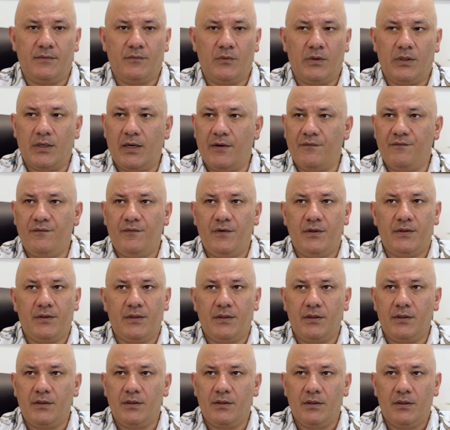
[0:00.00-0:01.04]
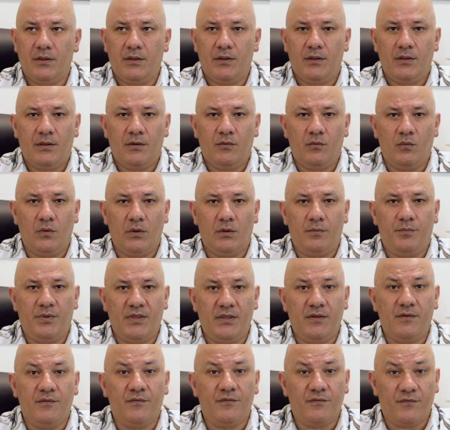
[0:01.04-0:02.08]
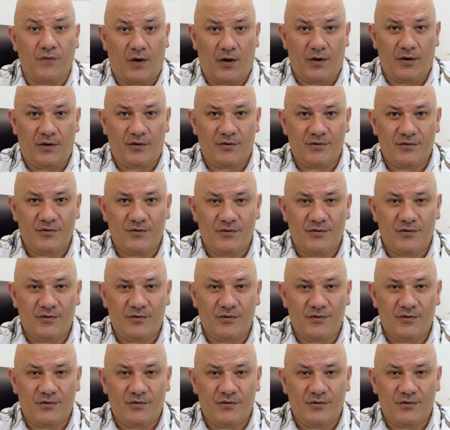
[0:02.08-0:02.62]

where everything will be fine.